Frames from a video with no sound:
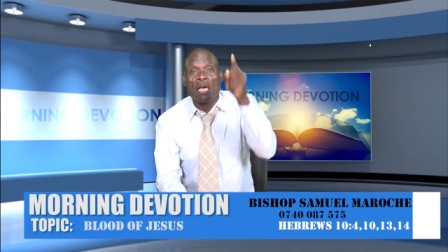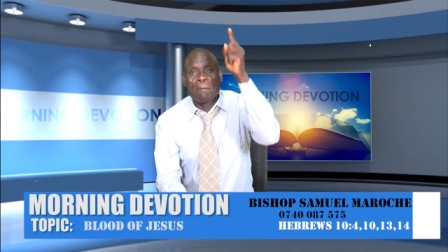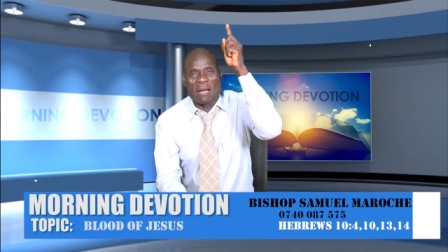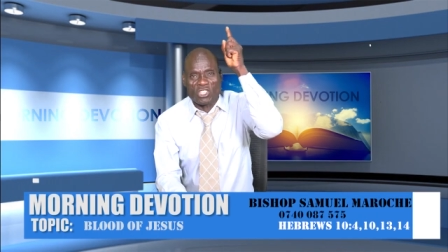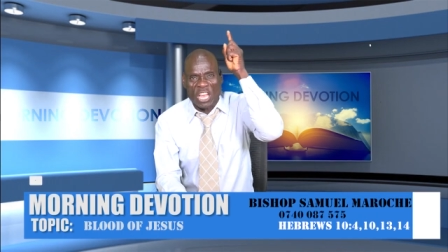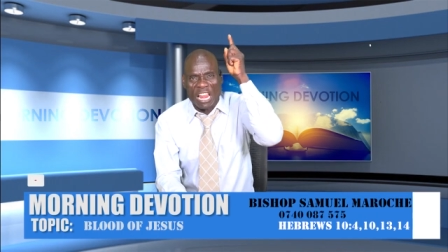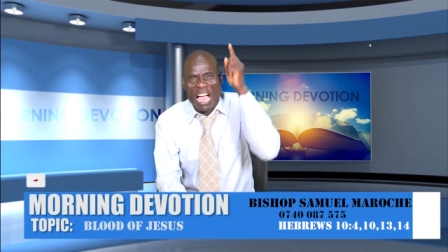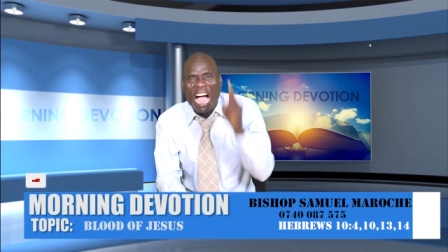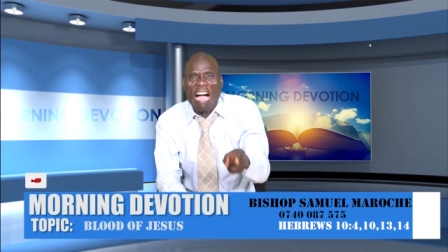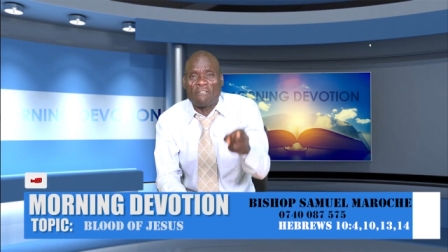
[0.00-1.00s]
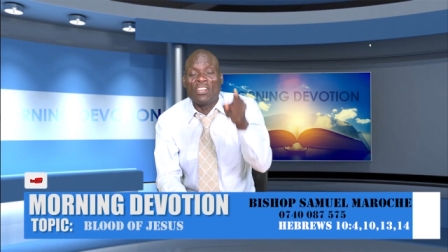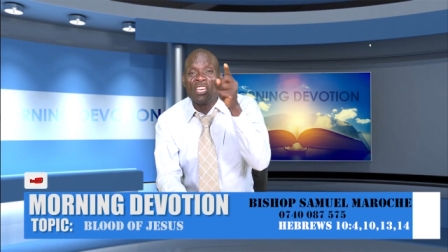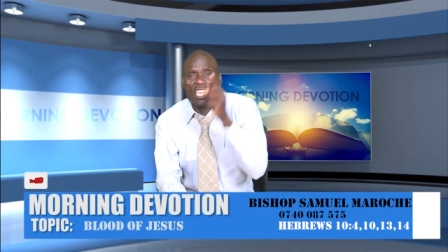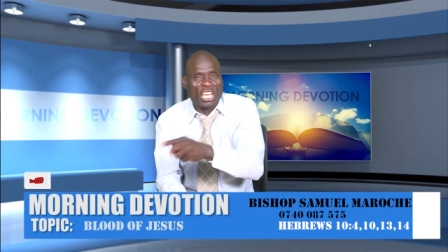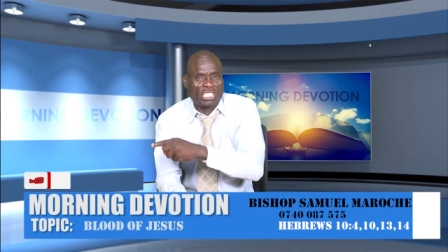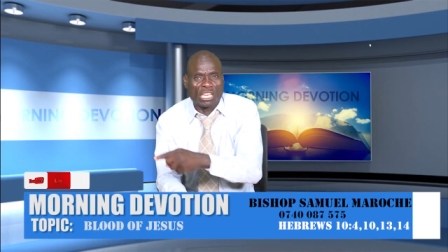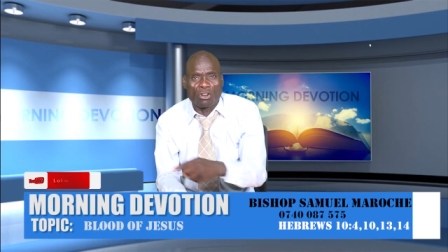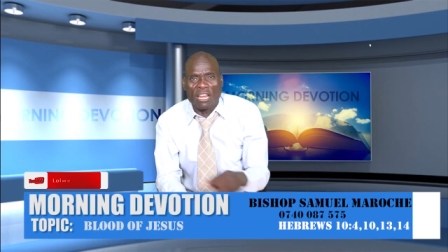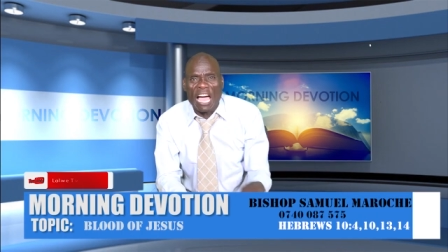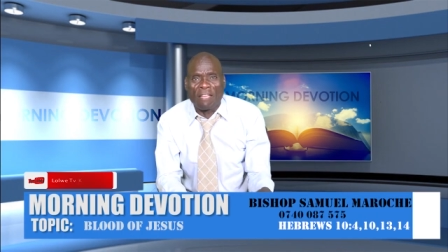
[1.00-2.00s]
but shall have
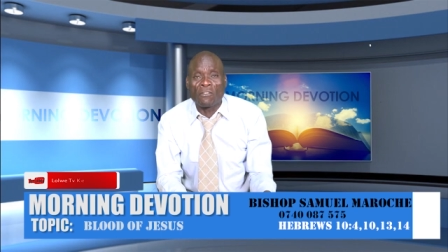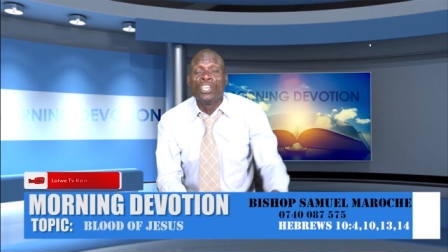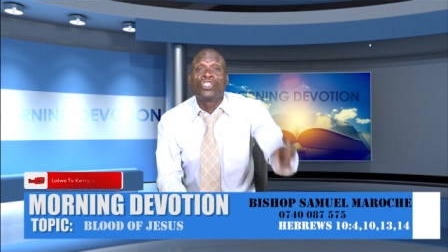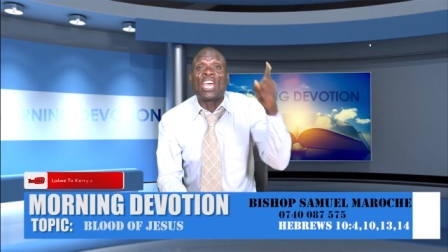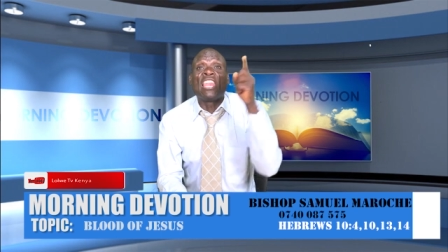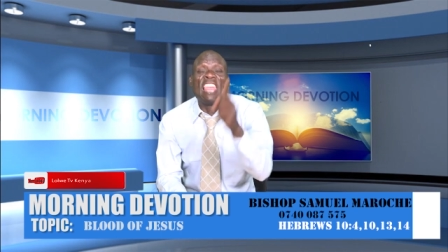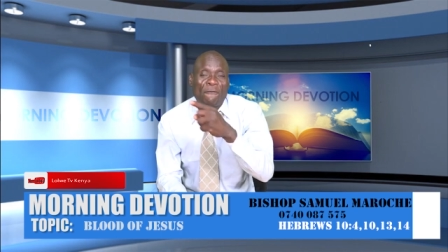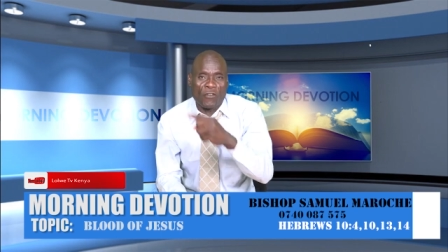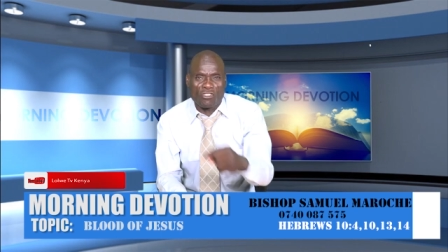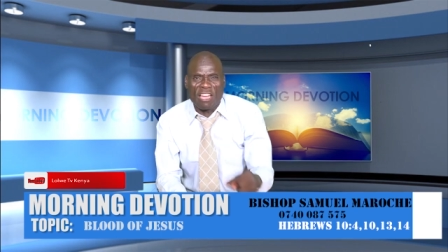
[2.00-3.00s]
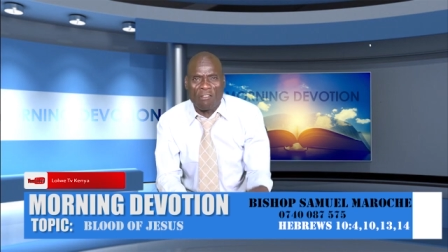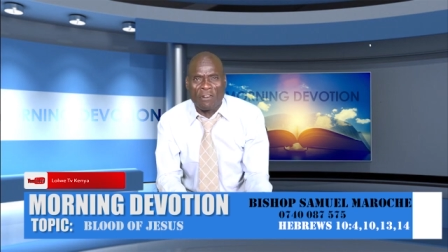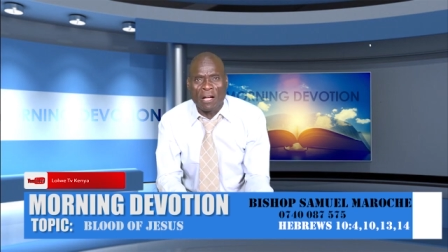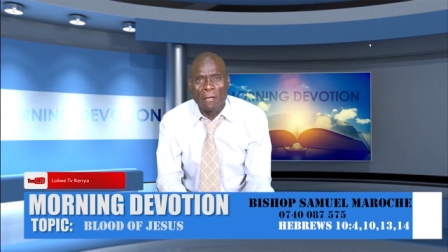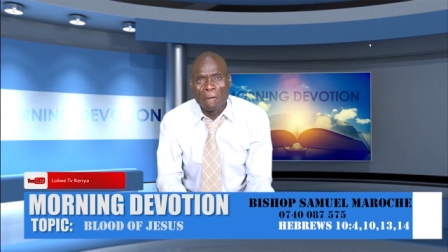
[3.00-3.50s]
eternal life, shall live forever,